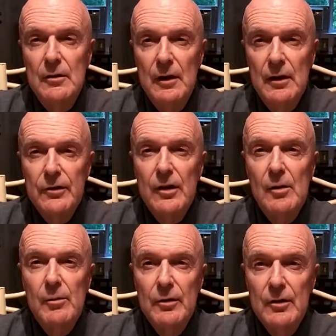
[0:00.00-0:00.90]

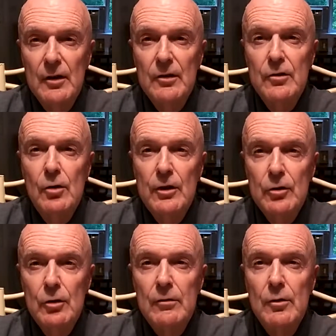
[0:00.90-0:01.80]
Alzheimer's is going to
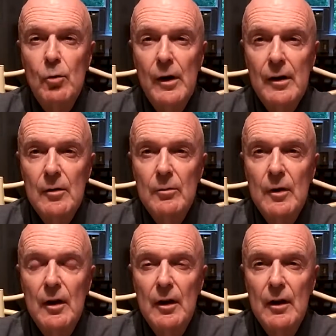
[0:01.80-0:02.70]
overwhelm
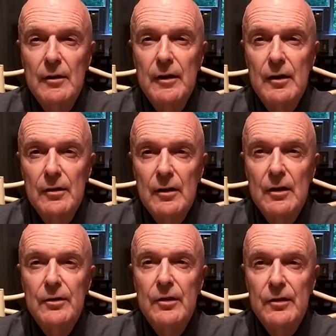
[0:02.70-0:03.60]
the
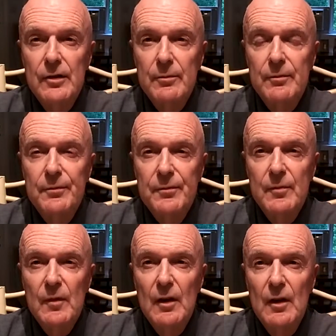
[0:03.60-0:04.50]
healthcare system.
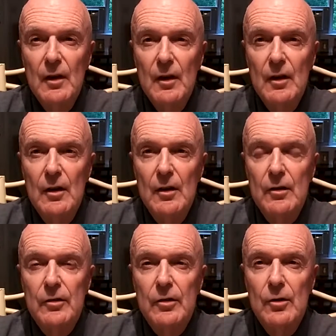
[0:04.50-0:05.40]

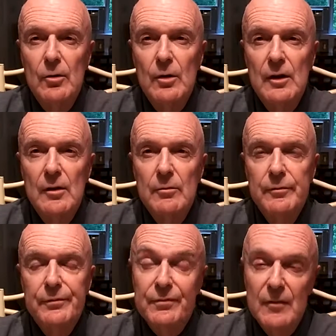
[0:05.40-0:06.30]
So
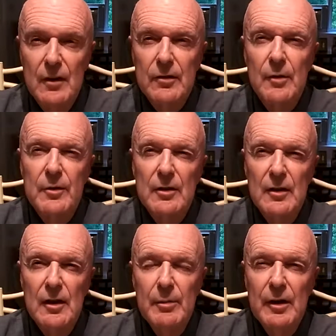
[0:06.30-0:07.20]
something to
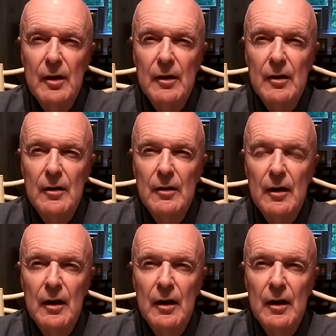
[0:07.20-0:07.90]
keep an eye on.